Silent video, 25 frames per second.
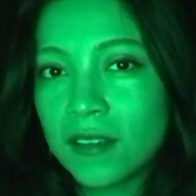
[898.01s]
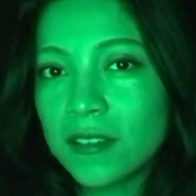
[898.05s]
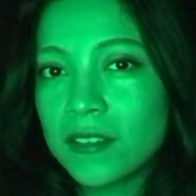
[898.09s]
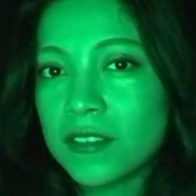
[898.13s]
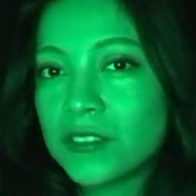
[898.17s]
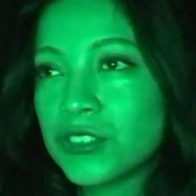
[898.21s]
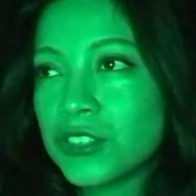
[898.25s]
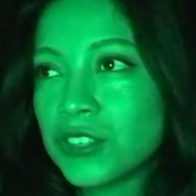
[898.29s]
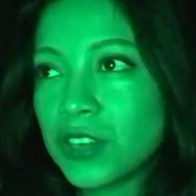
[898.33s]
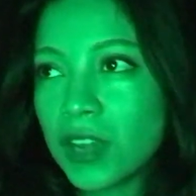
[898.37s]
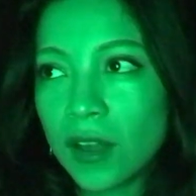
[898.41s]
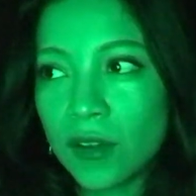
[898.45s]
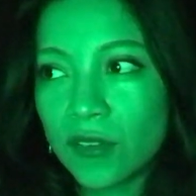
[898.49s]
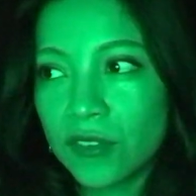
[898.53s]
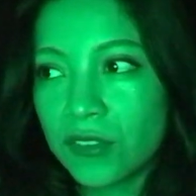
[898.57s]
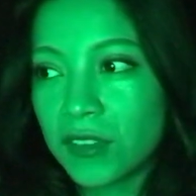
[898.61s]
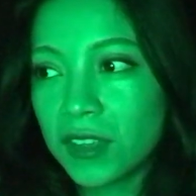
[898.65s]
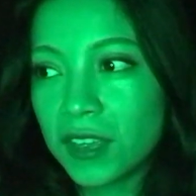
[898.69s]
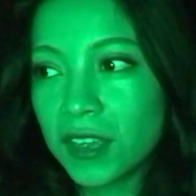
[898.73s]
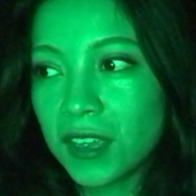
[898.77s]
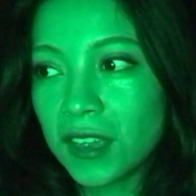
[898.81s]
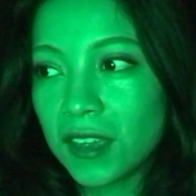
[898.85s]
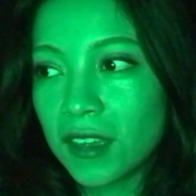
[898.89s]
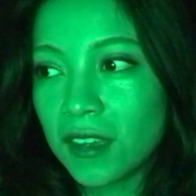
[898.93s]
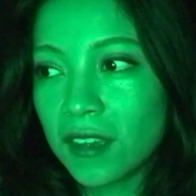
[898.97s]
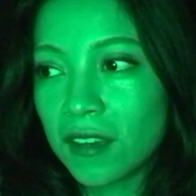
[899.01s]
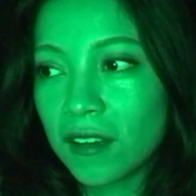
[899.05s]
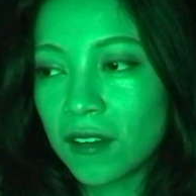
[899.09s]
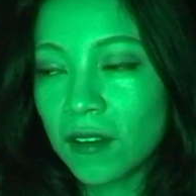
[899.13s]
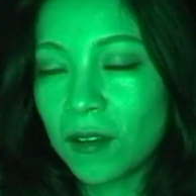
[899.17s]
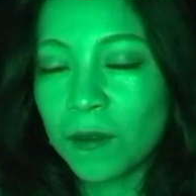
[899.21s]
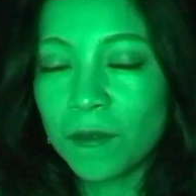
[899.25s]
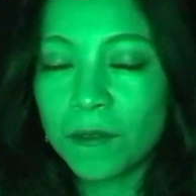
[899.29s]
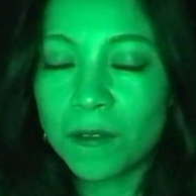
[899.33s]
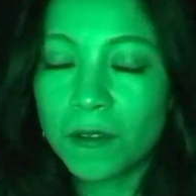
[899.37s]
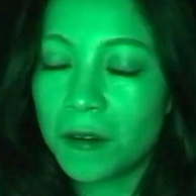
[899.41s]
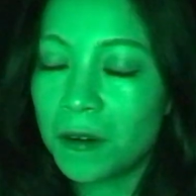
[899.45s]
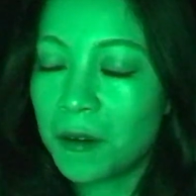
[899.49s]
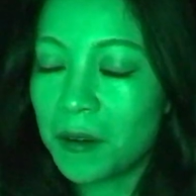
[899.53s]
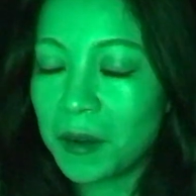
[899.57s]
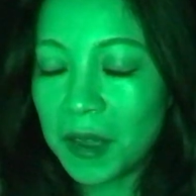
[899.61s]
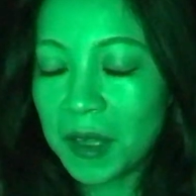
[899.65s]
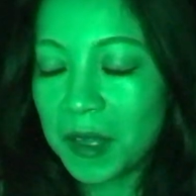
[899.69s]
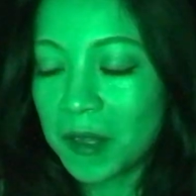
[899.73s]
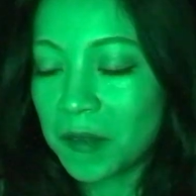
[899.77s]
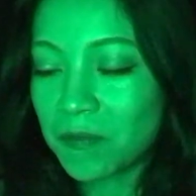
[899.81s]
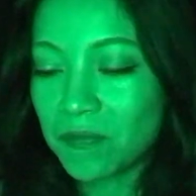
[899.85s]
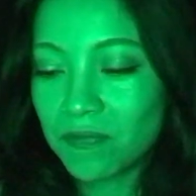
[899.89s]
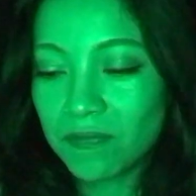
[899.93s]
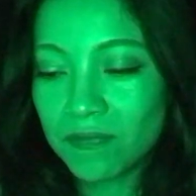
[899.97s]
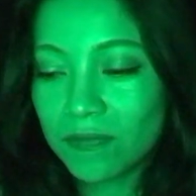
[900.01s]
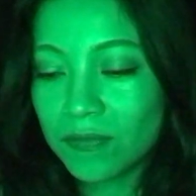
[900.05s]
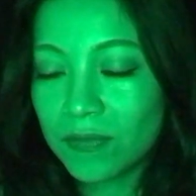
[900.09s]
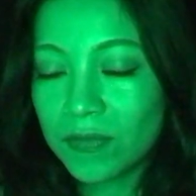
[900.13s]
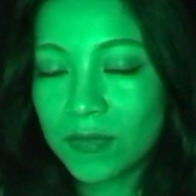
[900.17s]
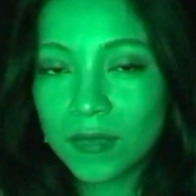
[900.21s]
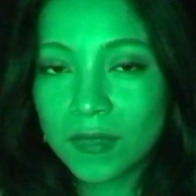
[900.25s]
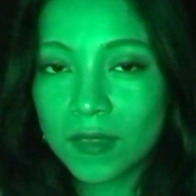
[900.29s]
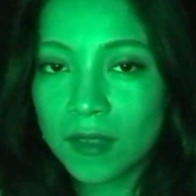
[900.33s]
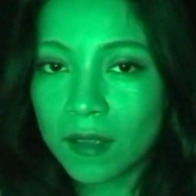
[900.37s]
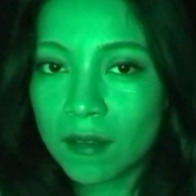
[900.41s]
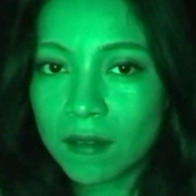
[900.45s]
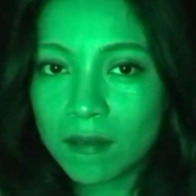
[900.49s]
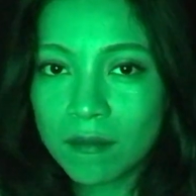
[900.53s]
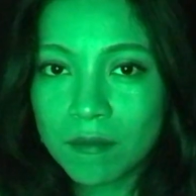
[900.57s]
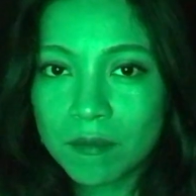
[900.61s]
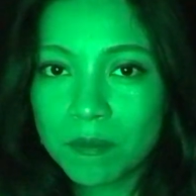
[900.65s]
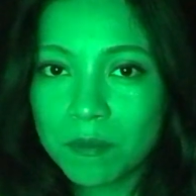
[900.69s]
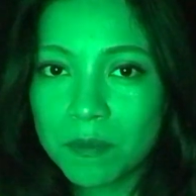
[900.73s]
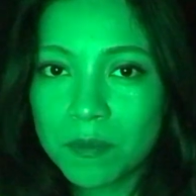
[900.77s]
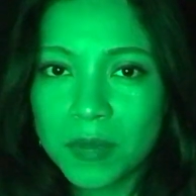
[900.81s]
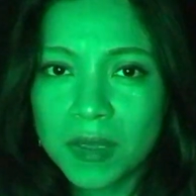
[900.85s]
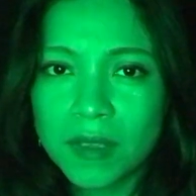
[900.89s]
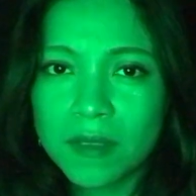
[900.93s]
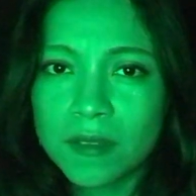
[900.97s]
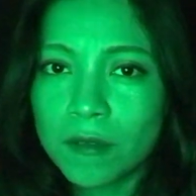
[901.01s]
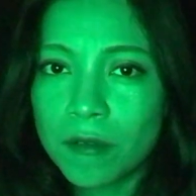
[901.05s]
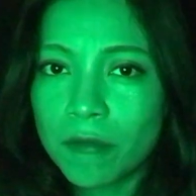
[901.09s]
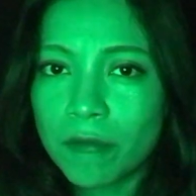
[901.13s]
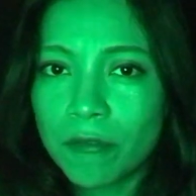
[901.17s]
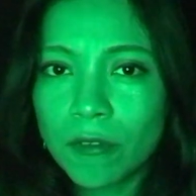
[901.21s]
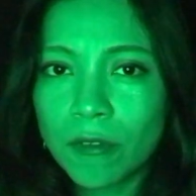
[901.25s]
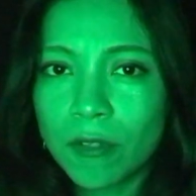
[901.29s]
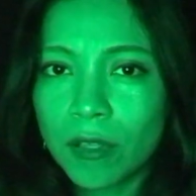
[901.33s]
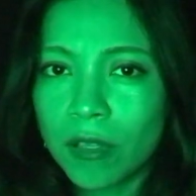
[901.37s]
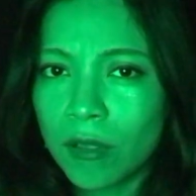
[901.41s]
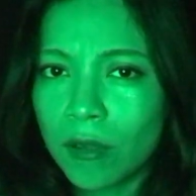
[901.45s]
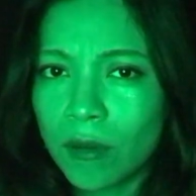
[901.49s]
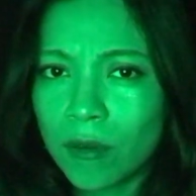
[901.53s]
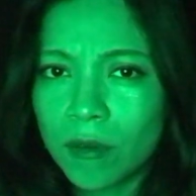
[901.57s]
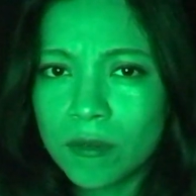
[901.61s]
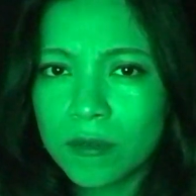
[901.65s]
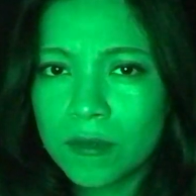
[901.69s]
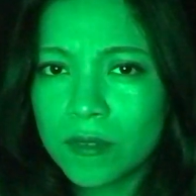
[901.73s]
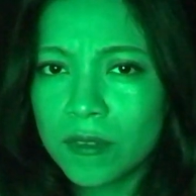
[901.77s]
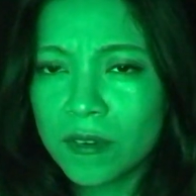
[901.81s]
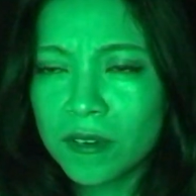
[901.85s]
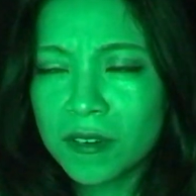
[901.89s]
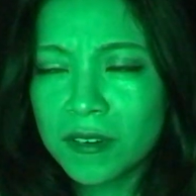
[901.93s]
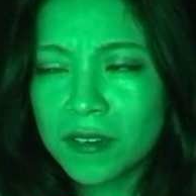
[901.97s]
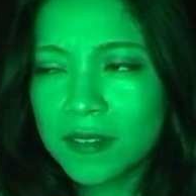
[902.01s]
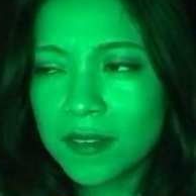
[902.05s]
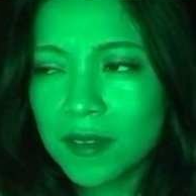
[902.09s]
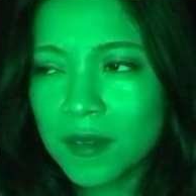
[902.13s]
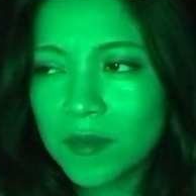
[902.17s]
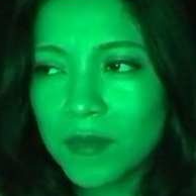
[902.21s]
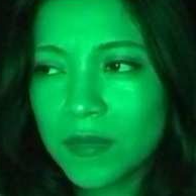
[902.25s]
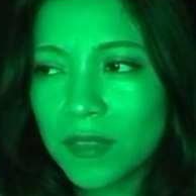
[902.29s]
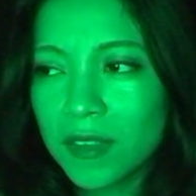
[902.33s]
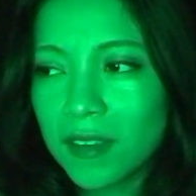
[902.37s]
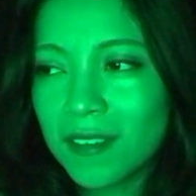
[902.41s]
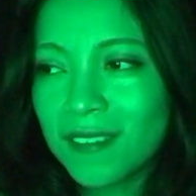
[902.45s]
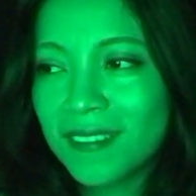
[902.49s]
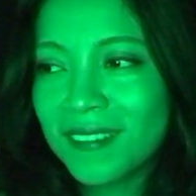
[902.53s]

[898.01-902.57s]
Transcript: shouting over a piece of cloth or something.